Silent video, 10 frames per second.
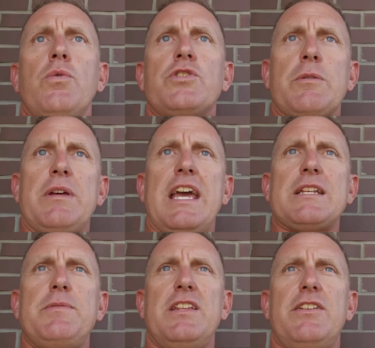somebody
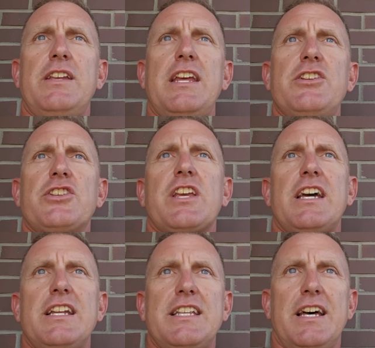asked me the other day, just to
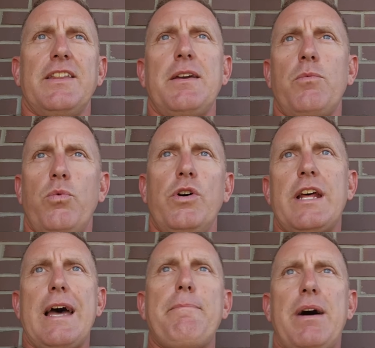kind of tell them, would
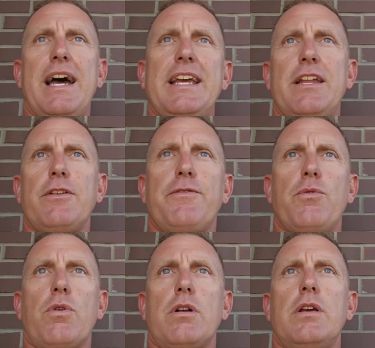I buy another
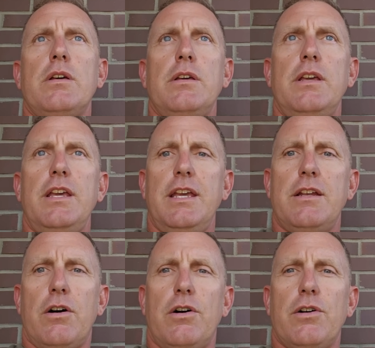Ford?
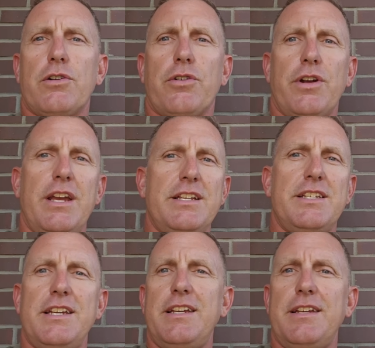In all
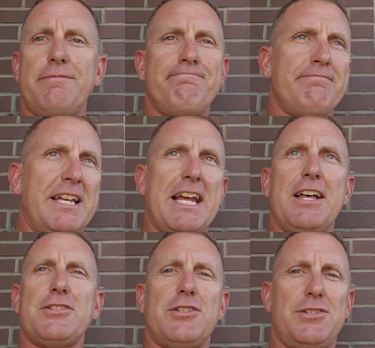crazy
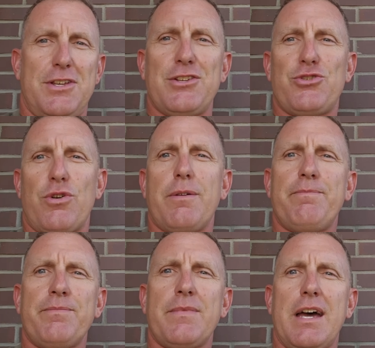analysis, yes, sure.
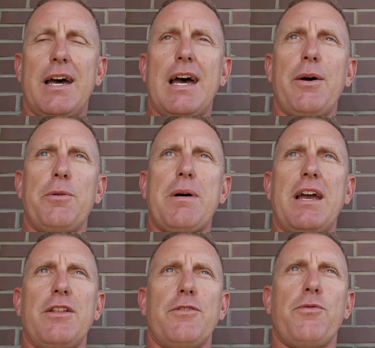I would buy
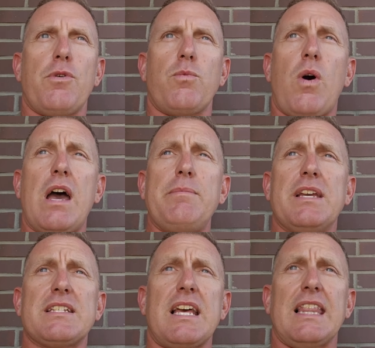another Ford. Why?
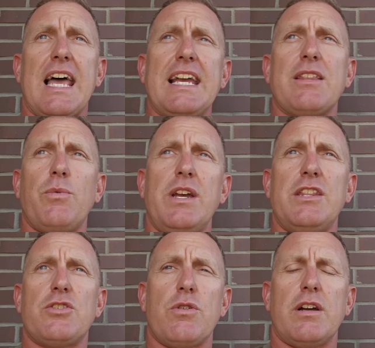Because I like the way
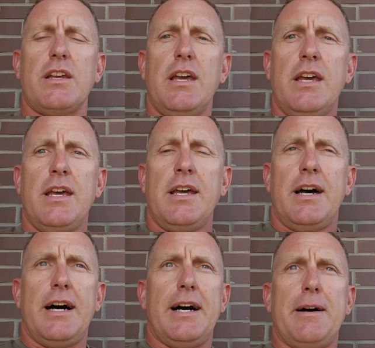the truck,
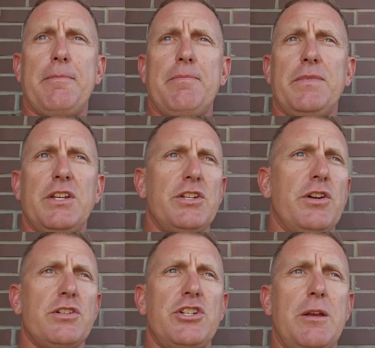the
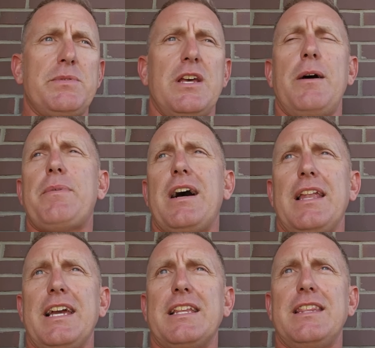interior shapes up. I
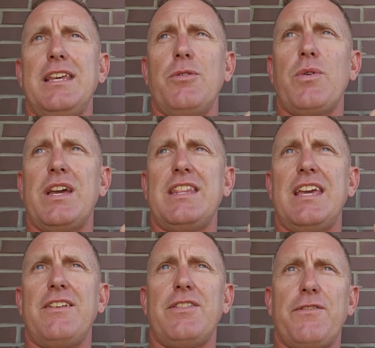like the way
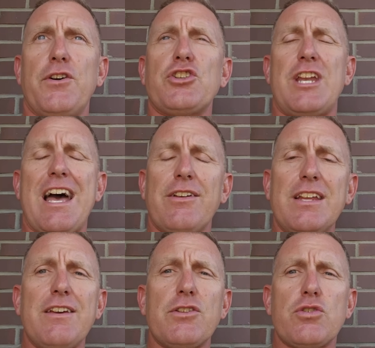the
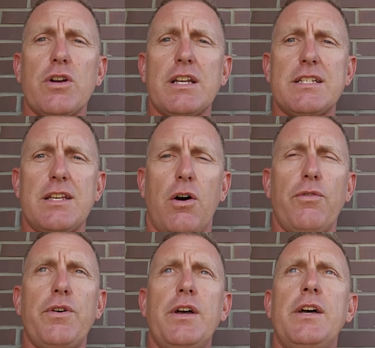functionality of the truck itself.